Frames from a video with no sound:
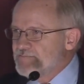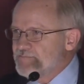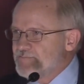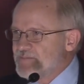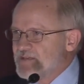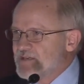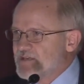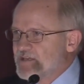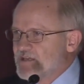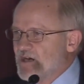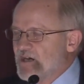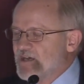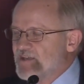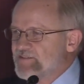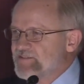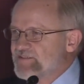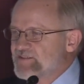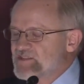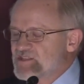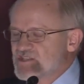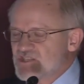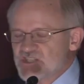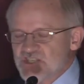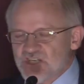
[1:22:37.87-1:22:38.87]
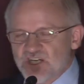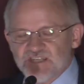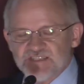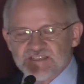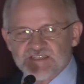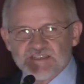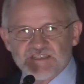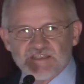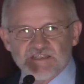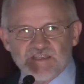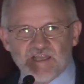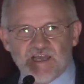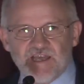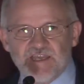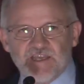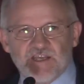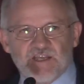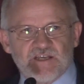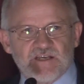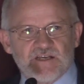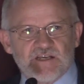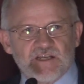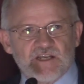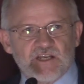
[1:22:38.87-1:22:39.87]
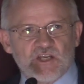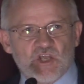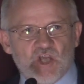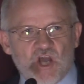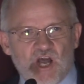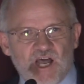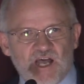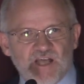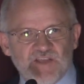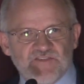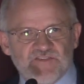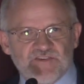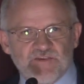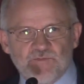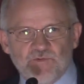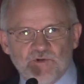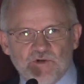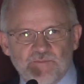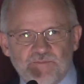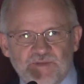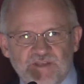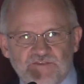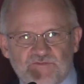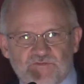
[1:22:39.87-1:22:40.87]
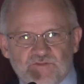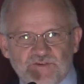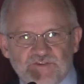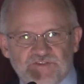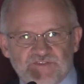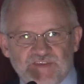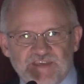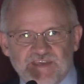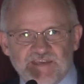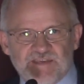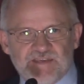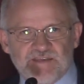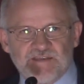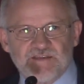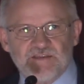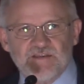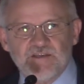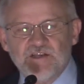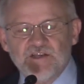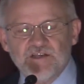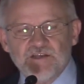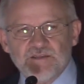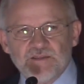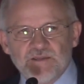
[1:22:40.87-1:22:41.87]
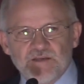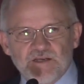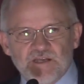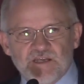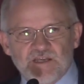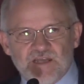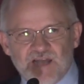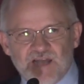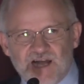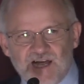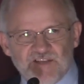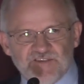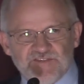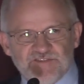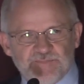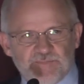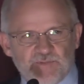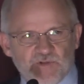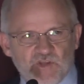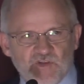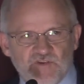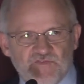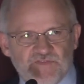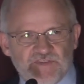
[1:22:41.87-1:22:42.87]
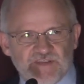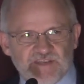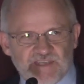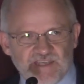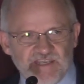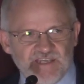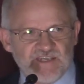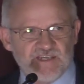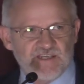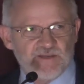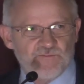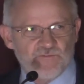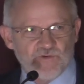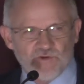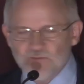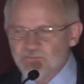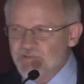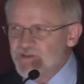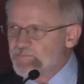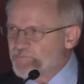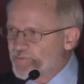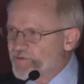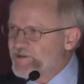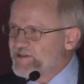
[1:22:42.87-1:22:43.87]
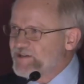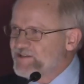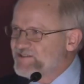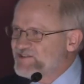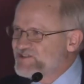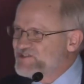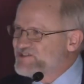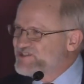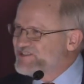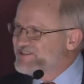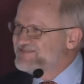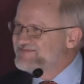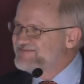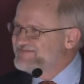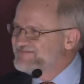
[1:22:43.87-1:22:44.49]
Because just like Gaza will be forsaken, the gospel of the kingdom will be preached.